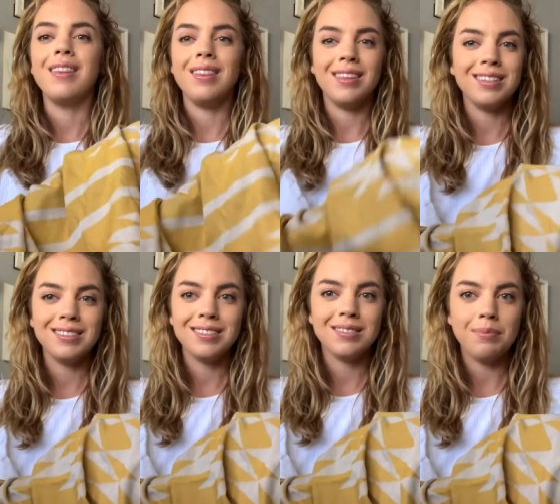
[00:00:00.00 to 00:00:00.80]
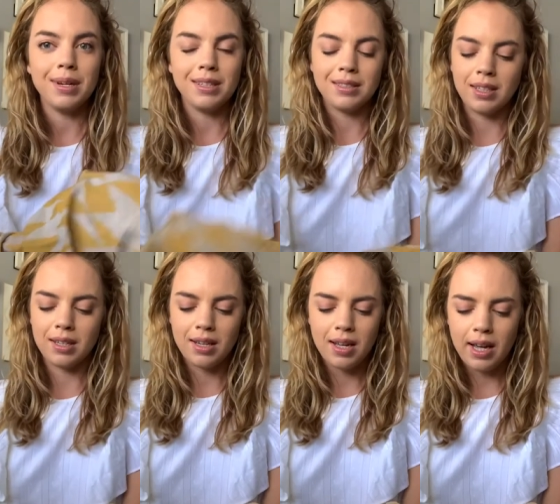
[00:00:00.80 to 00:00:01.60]
This is
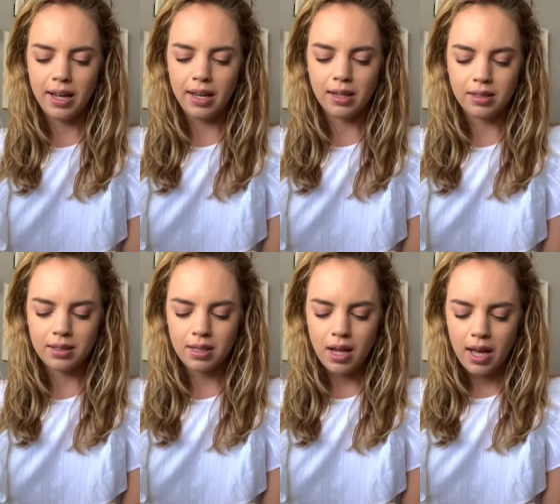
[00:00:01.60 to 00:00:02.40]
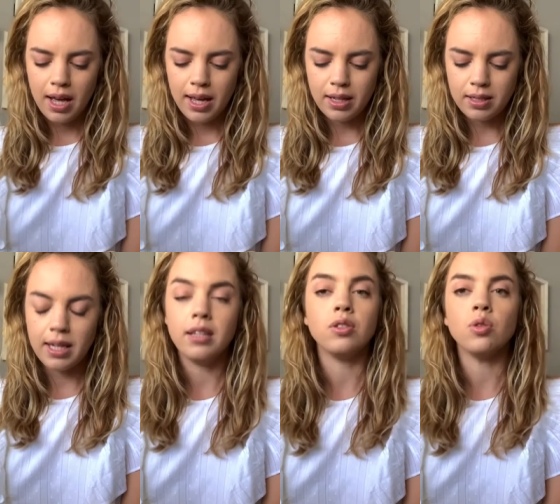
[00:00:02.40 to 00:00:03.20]
amazing and it
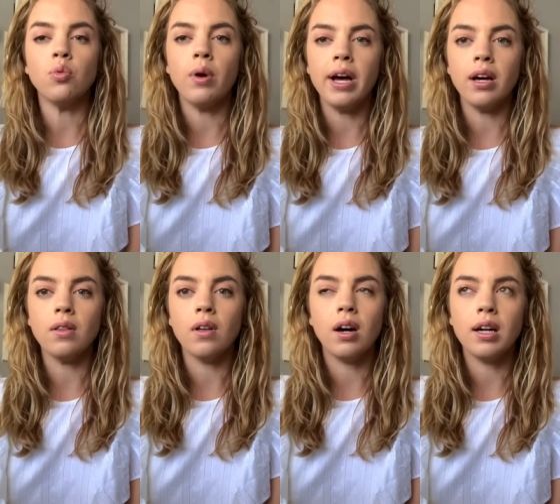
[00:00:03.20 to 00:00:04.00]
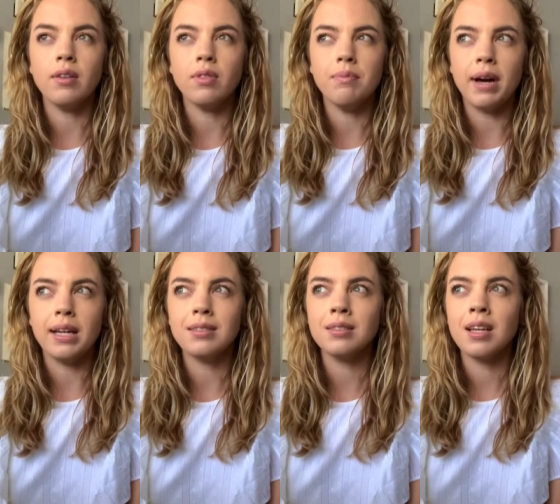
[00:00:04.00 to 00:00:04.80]
takes away a lot of the
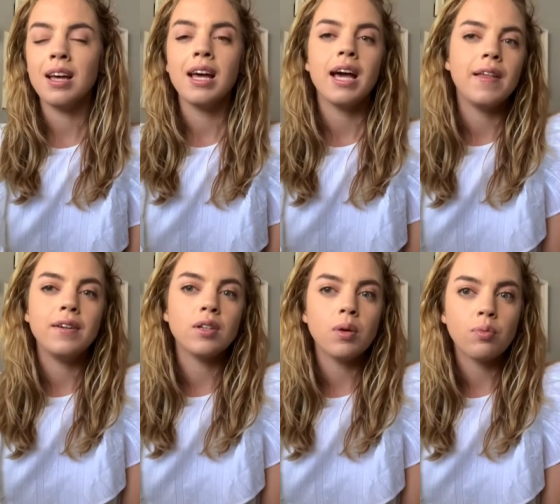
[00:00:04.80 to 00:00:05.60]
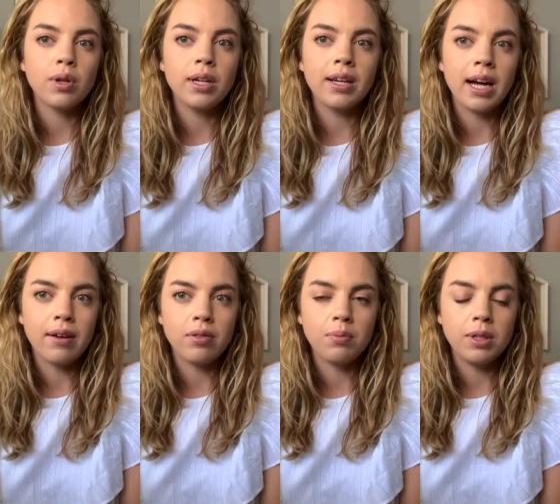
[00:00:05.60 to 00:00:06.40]
mess and you're not bringing
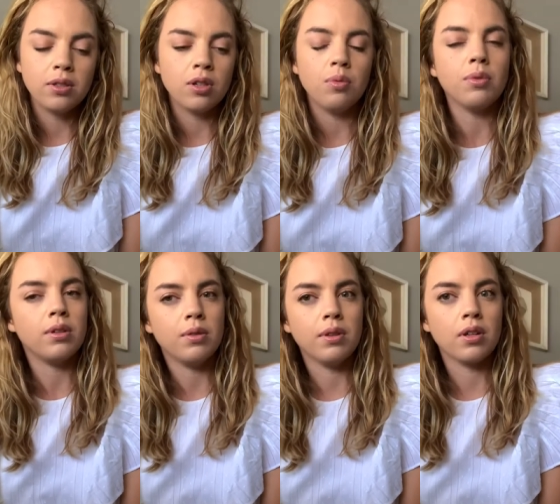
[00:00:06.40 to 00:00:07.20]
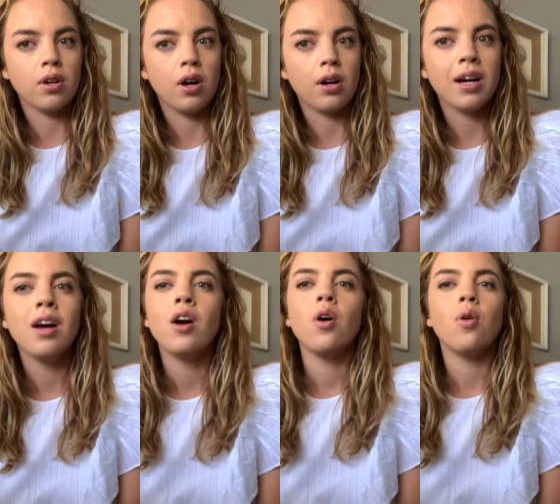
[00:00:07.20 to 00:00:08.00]
half the beach home with you in the car
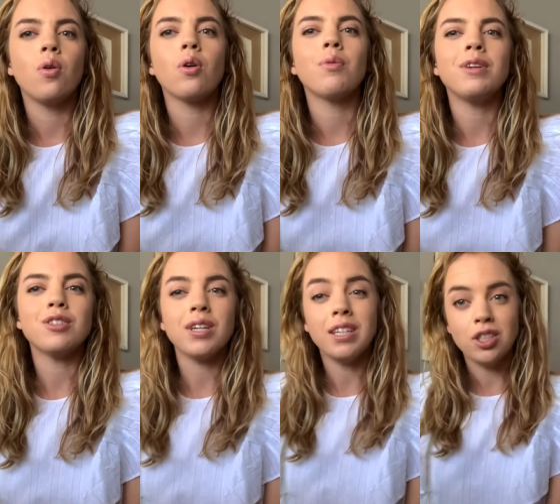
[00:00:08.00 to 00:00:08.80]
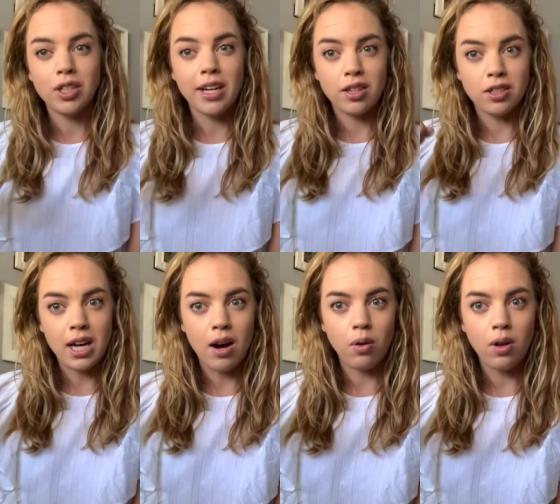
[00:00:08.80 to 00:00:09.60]
or when you're trying to shake your
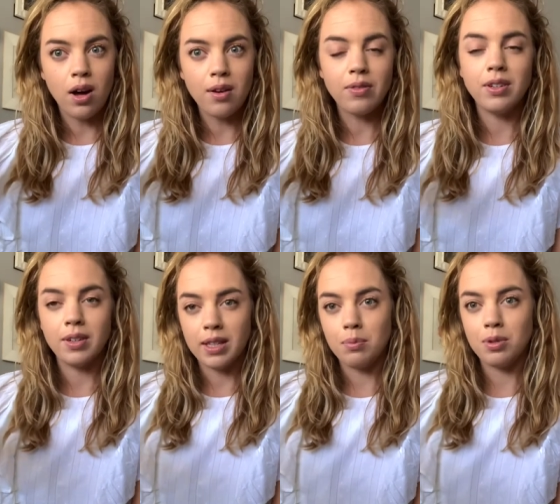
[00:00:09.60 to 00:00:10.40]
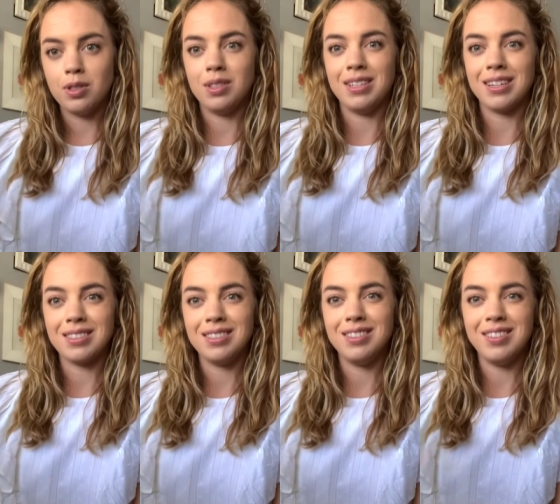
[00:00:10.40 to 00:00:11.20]
towel off and you get the person
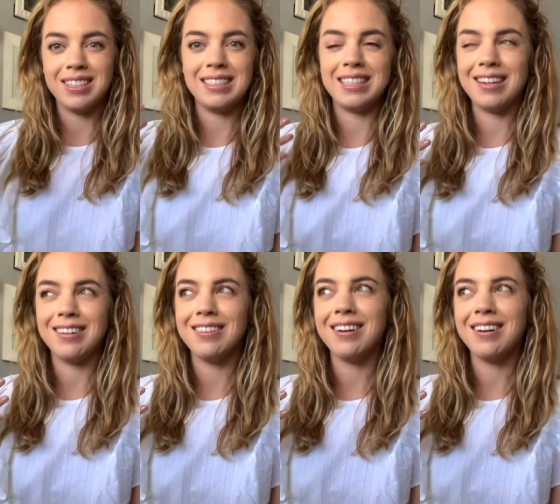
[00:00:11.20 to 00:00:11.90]
next to you and get sand in their